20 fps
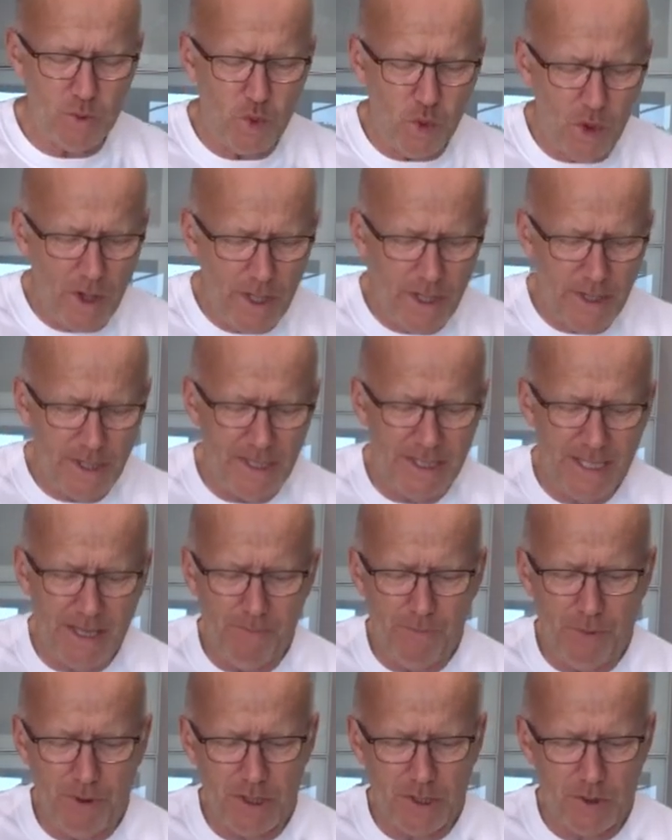one of the
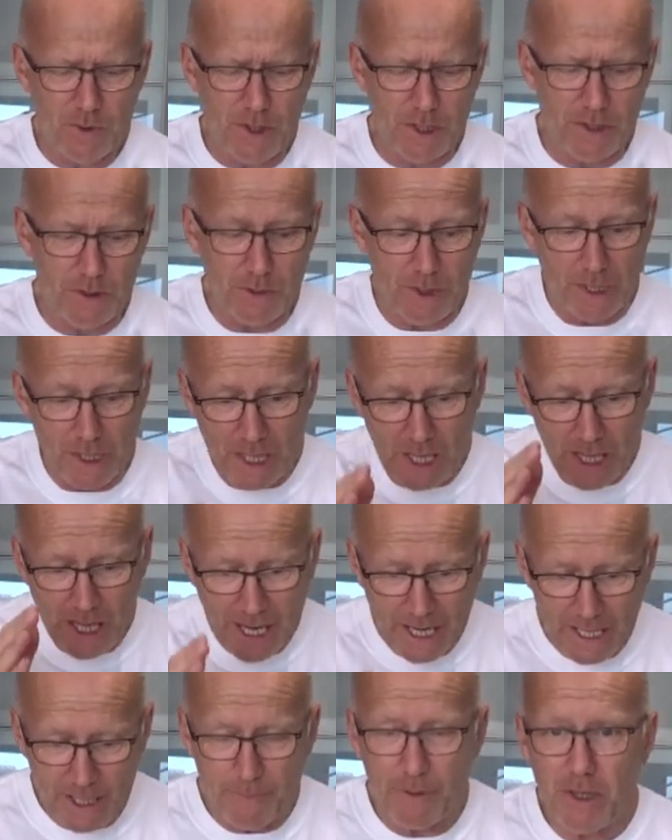simplest recipes,
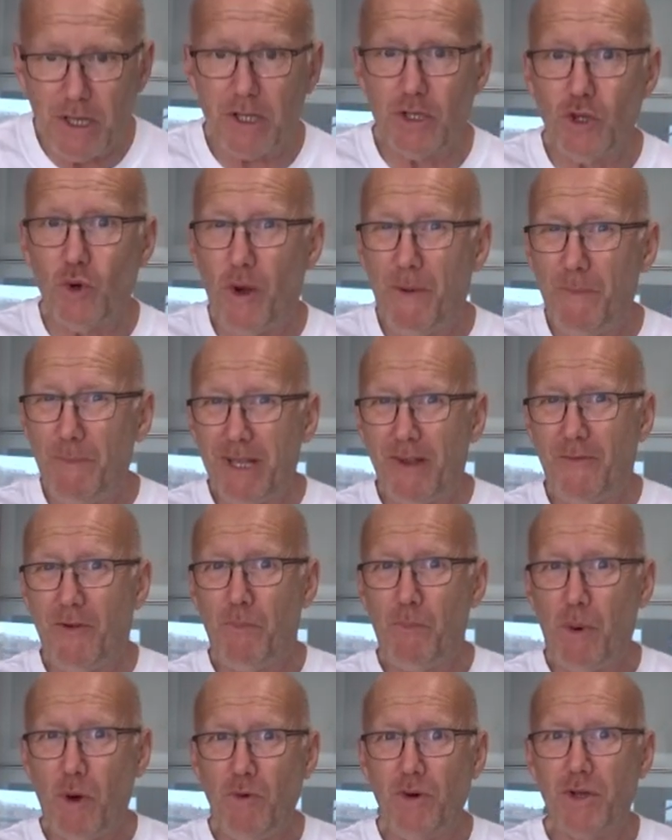and I'm going to do a bit of
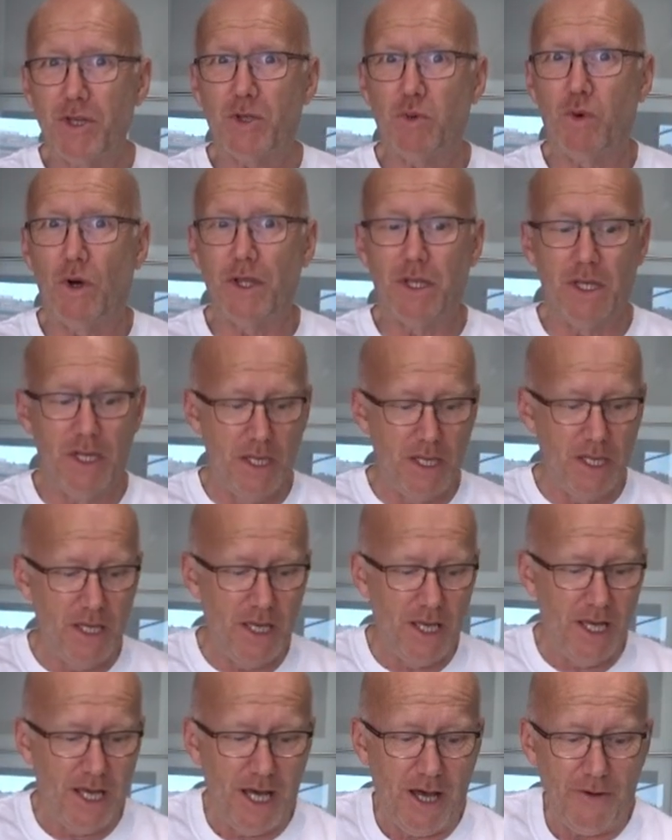a bonus one.
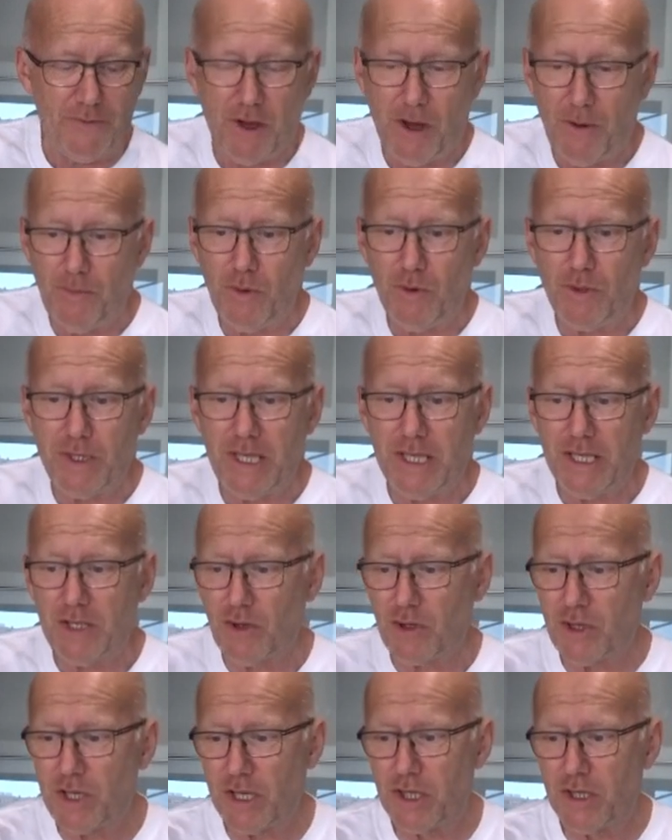I've got Maltese
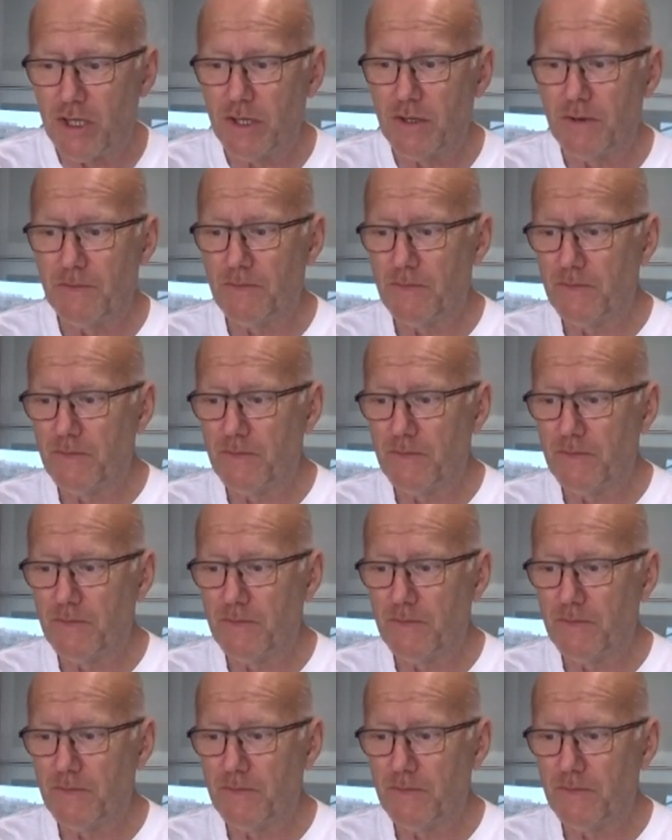sausage.